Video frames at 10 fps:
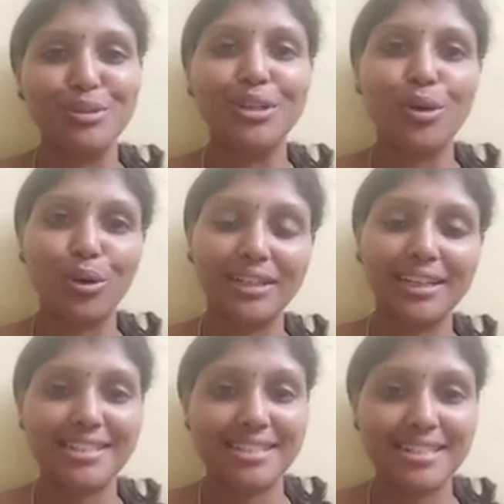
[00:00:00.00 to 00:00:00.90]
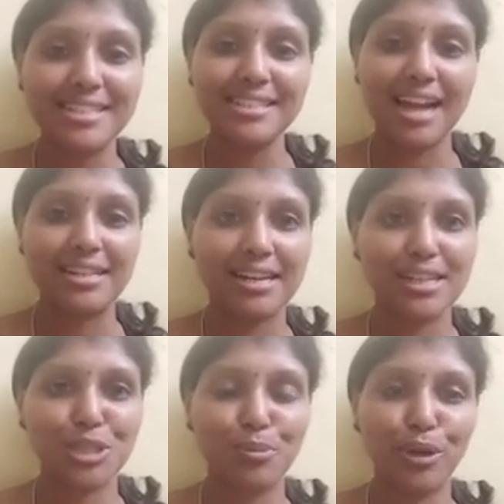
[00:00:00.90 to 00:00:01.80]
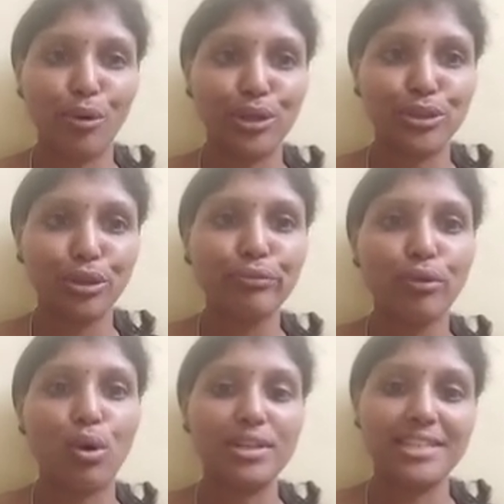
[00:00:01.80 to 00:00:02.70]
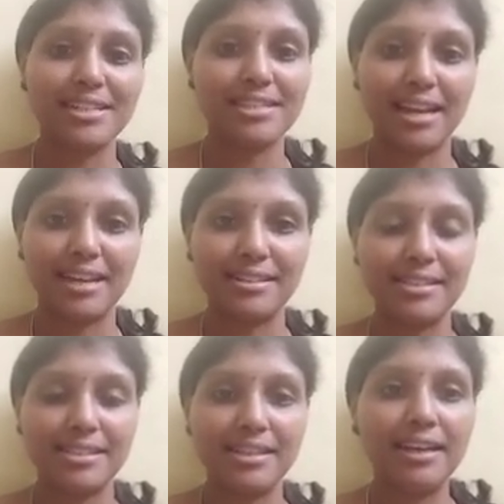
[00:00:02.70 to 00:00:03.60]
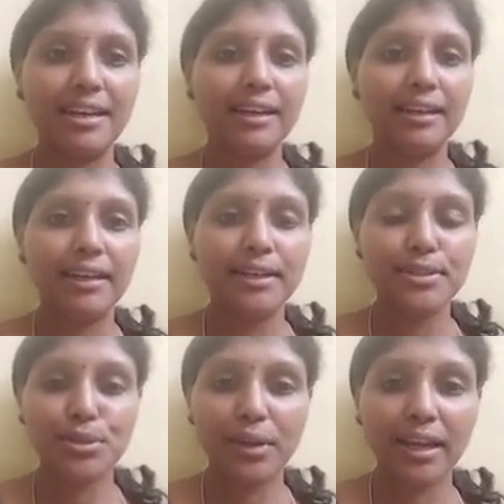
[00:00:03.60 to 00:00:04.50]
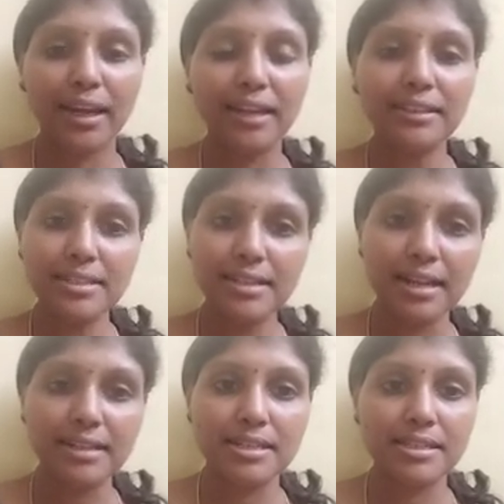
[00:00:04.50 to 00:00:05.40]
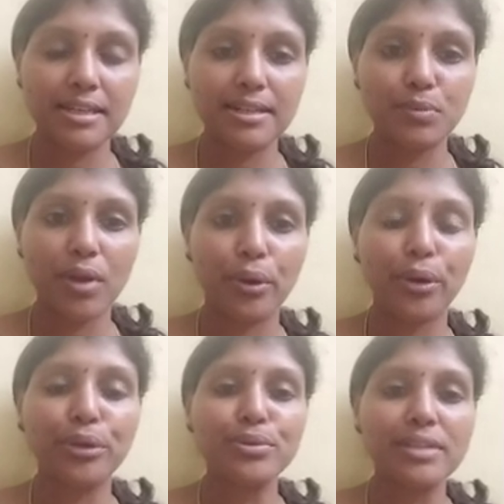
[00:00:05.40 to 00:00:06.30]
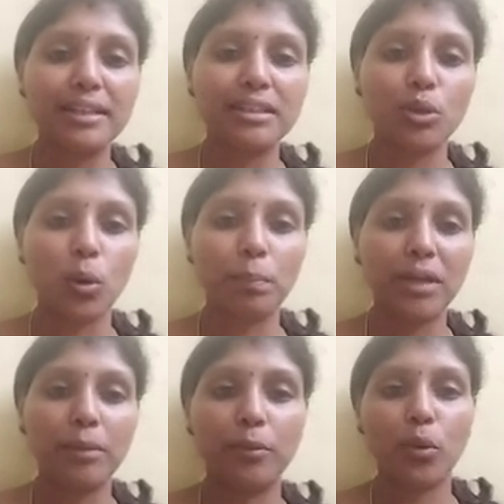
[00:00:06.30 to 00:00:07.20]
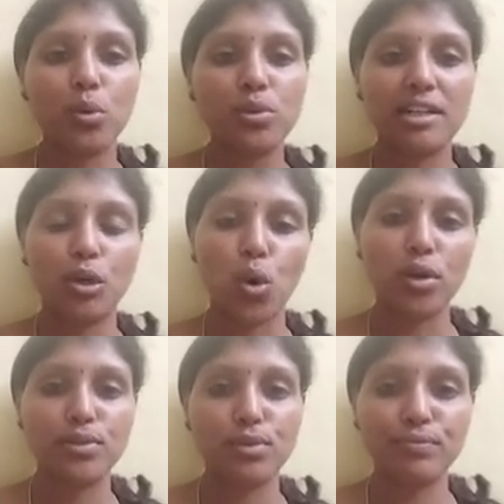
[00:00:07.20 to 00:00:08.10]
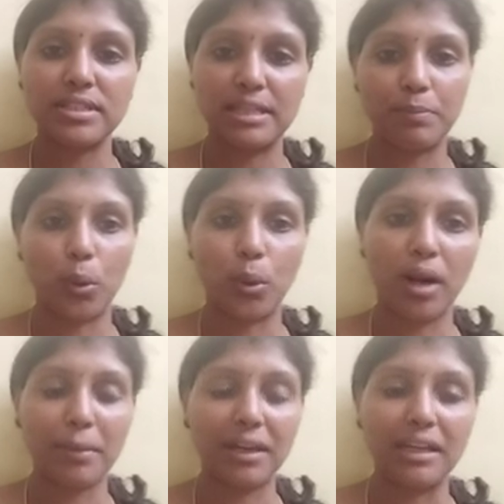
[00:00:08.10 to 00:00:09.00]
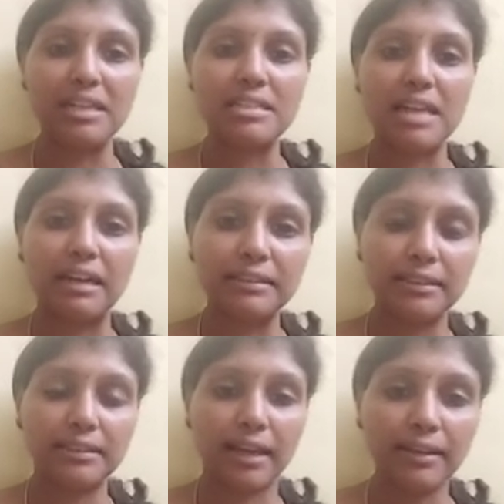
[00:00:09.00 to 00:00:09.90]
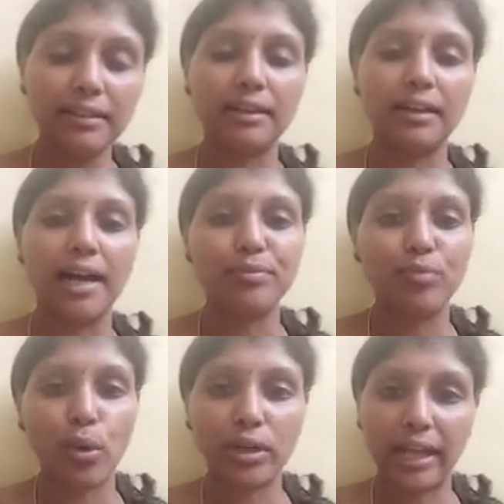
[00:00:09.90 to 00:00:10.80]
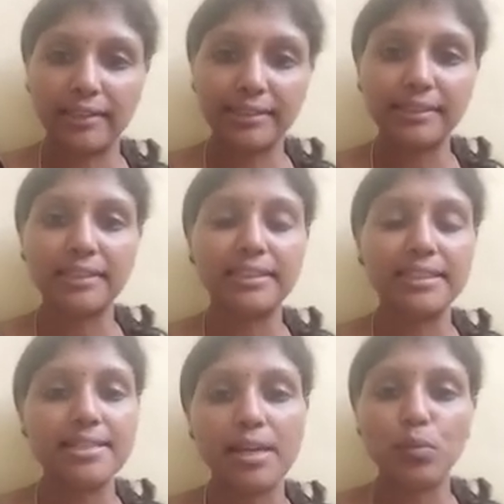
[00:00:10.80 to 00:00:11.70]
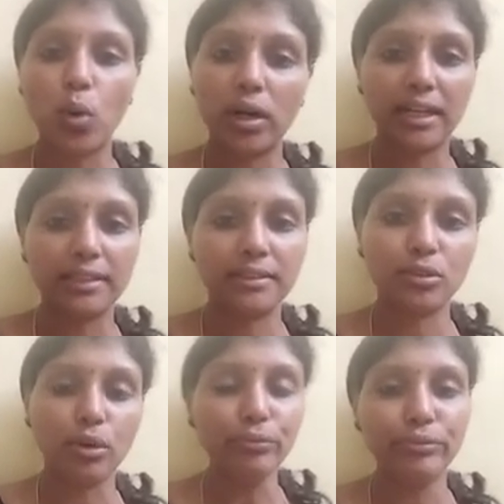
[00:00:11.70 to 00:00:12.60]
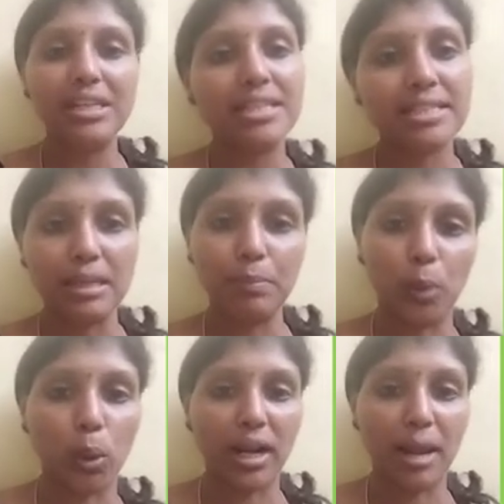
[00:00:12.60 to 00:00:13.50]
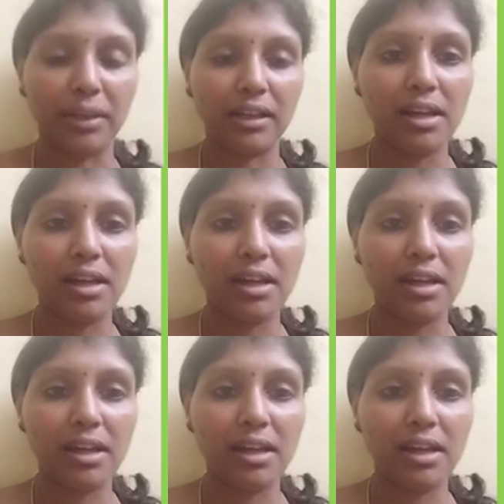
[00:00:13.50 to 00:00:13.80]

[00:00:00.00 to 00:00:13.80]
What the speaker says: Dr. SNS, Rajalakshmi College of Arts and Science. Today, in this lecture series, we are going to see the topic pros and cons of C programming. It's none other than advantages and disadvantages of C programming.